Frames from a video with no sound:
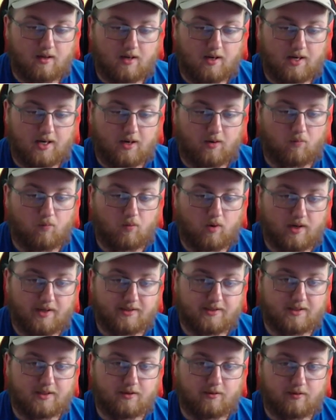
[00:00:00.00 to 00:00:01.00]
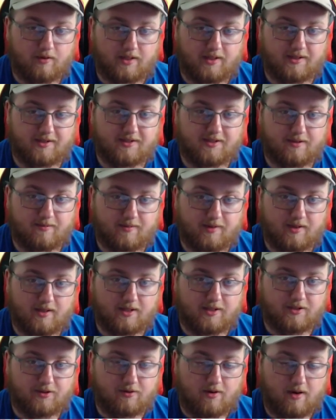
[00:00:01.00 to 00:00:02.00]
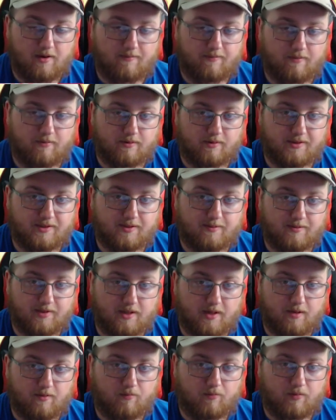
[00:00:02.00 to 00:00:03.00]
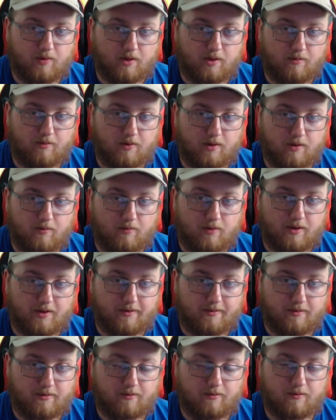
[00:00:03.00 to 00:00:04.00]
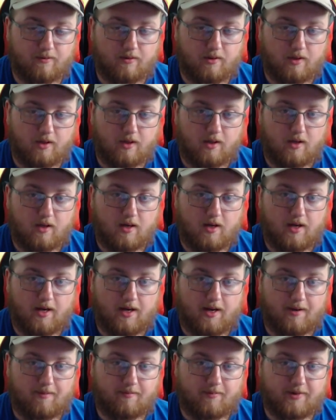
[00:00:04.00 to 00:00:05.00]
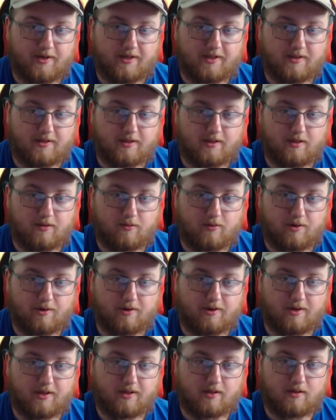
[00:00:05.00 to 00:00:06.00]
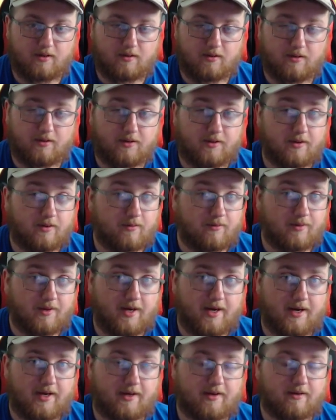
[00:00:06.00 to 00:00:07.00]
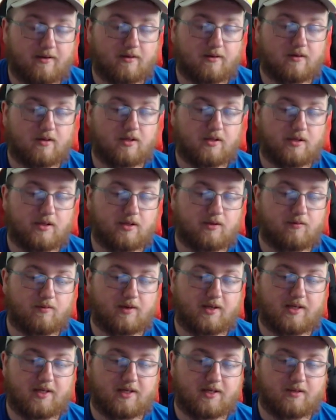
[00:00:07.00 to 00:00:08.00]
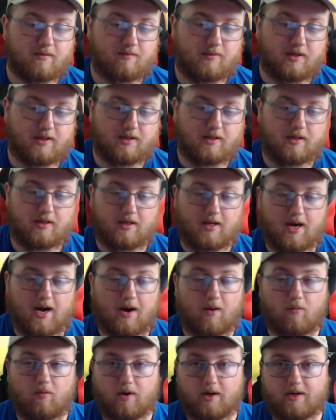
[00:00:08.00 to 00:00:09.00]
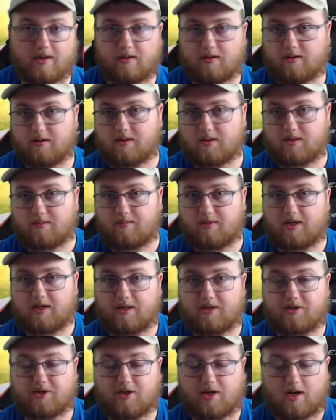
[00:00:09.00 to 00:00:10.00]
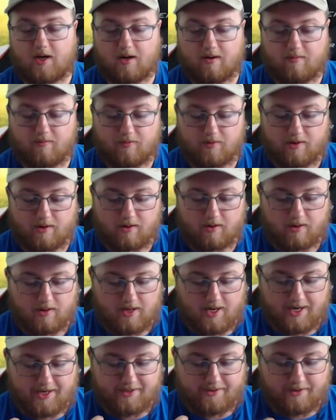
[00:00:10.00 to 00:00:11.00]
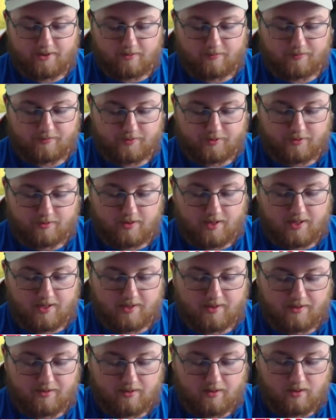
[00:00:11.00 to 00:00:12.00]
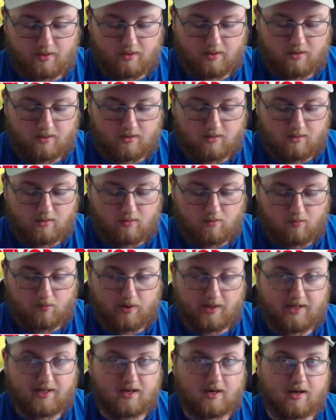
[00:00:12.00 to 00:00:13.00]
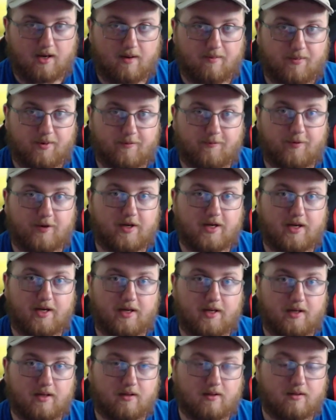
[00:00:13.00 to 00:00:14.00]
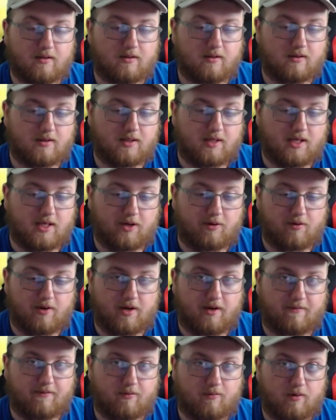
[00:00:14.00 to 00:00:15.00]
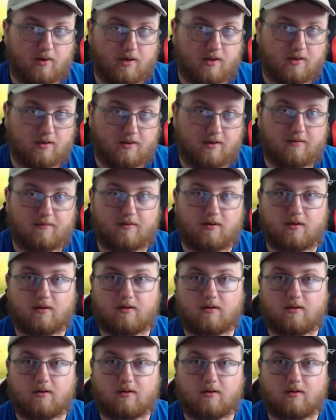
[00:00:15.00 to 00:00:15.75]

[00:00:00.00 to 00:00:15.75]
I want to do that. That's something I strive for, something I really, really want to do. But in order to do that, you need to be I want to be at a job where I don't dread waking up every day, getting ready for work and leaving.